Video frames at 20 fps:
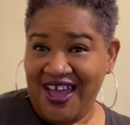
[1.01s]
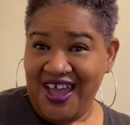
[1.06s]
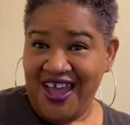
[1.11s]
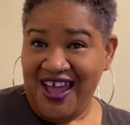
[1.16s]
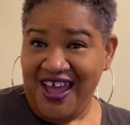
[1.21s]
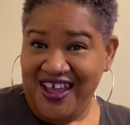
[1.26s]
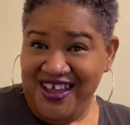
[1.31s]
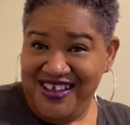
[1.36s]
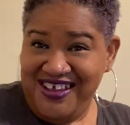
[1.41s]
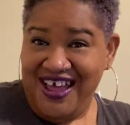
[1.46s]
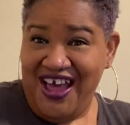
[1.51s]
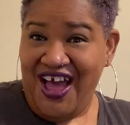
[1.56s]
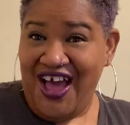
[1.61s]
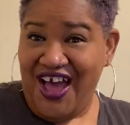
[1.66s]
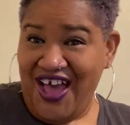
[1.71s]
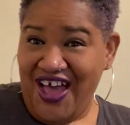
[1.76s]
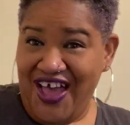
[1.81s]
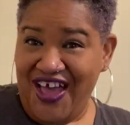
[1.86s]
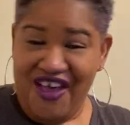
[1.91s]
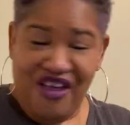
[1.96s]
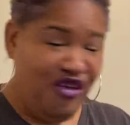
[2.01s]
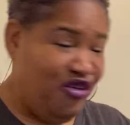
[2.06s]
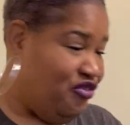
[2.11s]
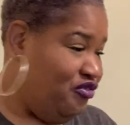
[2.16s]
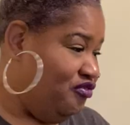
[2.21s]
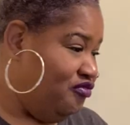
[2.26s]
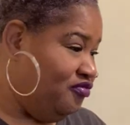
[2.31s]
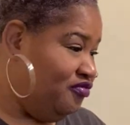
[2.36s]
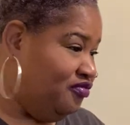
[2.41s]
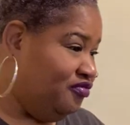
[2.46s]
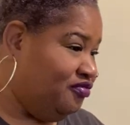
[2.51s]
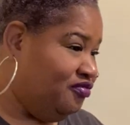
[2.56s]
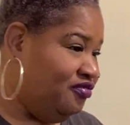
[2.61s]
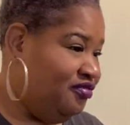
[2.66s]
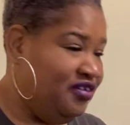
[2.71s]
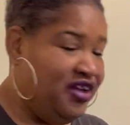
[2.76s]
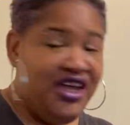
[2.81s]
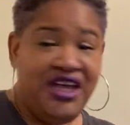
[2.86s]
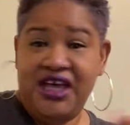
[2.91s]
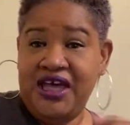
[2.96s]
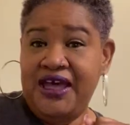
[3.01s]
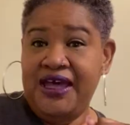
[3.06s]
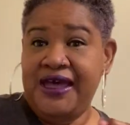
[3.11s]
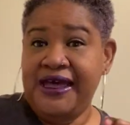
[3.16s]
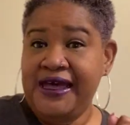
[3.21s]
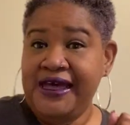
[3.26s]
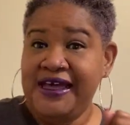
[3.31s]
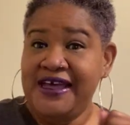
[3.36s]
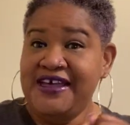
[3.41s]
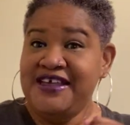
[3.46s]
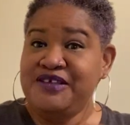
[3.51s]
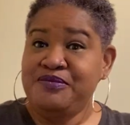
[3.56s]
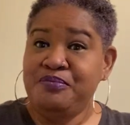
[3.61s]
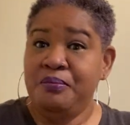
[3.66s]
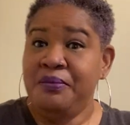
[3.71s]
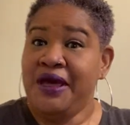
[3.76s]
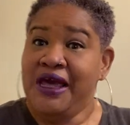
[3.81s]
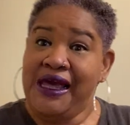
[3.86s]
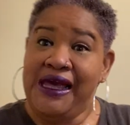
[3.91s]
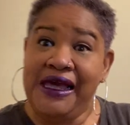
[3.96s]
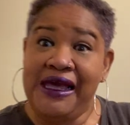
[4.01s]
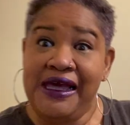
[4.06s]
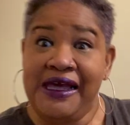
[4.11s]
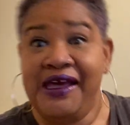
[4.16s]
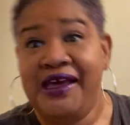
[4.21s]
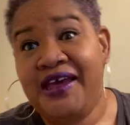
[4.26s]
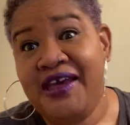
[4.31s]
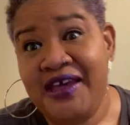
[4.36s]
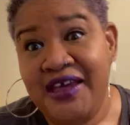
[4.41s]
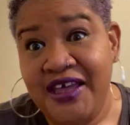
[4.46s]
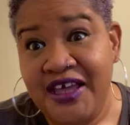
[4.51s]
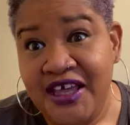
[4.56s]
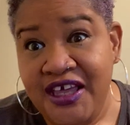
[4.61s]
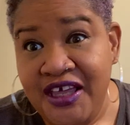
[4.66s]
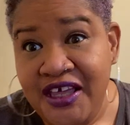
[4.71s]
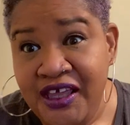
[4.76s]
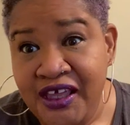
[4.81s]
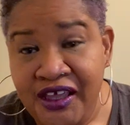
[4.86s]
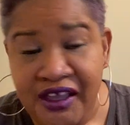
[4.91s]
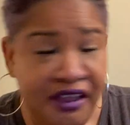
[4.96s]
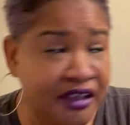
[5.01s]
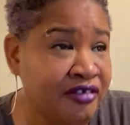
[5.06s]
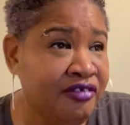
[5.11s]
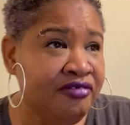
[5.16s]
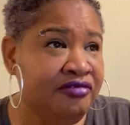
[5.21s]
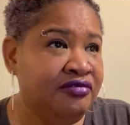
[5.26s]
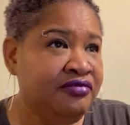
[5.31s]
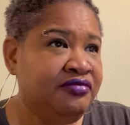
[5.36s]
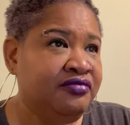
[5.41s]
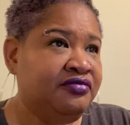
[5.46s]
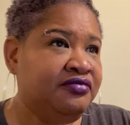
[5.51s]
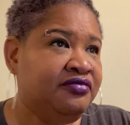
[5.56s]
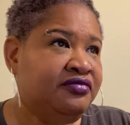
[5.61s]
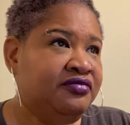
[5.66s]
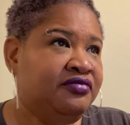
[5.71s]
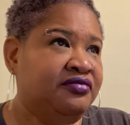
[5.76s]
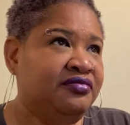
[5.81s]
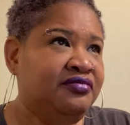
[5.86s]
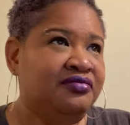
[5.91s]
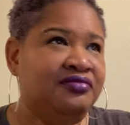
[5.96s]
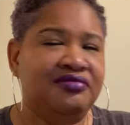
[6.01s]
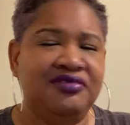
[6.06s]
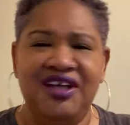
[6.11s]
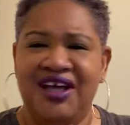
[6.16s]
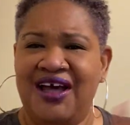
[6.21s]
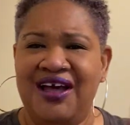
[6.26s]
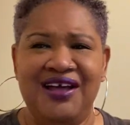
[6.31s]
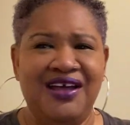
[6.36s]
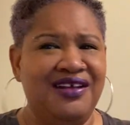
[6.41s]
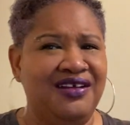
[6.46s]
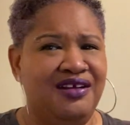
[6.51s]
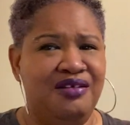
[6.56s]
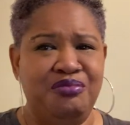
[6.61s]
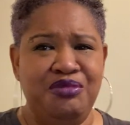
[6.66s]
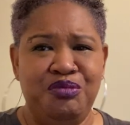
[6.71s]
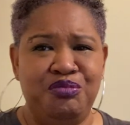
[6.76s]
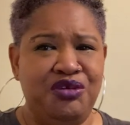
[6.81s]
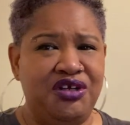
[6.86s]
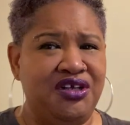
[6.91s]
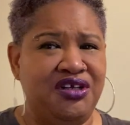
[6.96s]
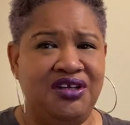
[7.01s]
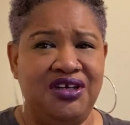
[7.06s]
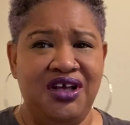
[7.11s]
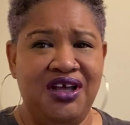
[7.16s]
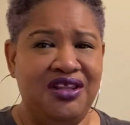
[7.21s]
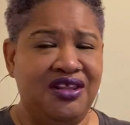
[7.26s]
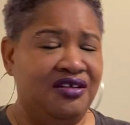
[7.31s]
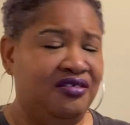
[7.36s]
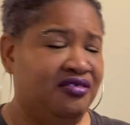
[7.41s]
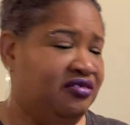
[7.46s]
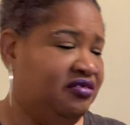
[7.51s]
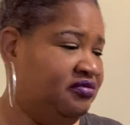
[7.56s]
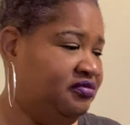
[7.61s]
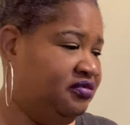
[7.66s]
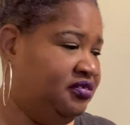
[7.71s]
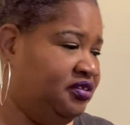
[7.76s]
Hey y'all, it's me. I gotta come up with another